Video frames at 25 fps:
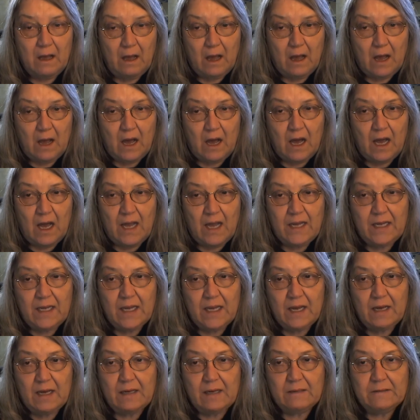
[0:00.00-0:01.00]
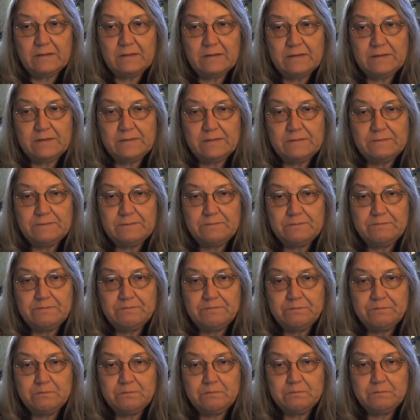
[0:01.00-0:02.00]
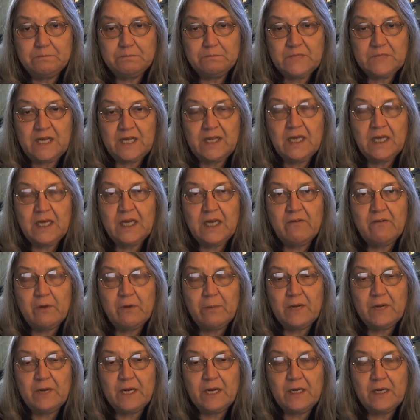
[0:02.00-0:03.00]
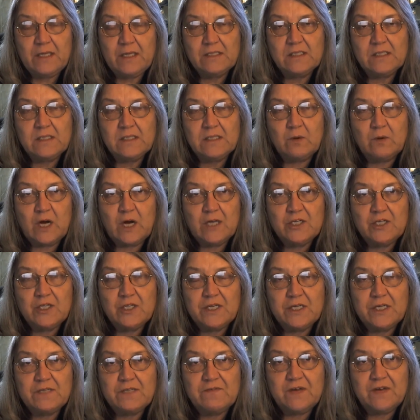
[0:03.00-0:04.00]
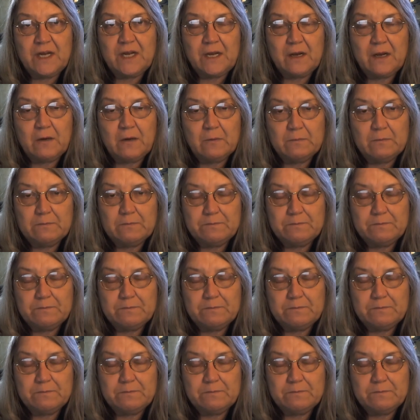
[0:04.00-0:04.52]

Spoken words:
I think everybody needs to watch this video.